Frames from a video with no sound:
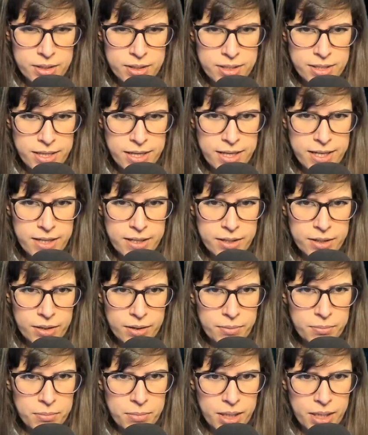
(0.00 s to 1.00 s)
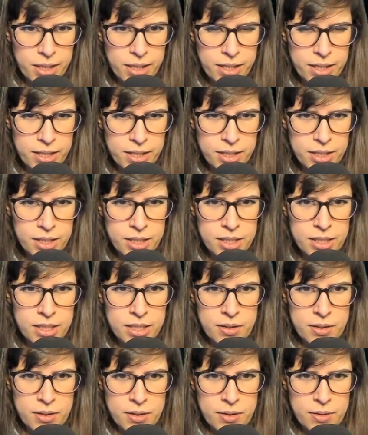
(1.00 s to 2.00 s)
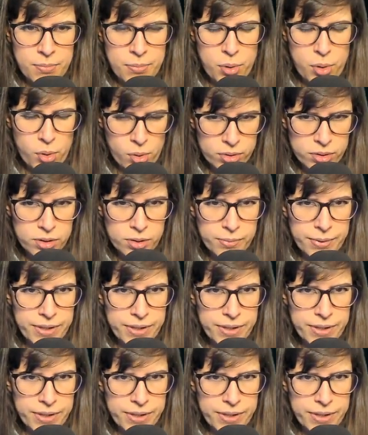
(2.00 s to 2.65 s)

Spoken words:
take my portal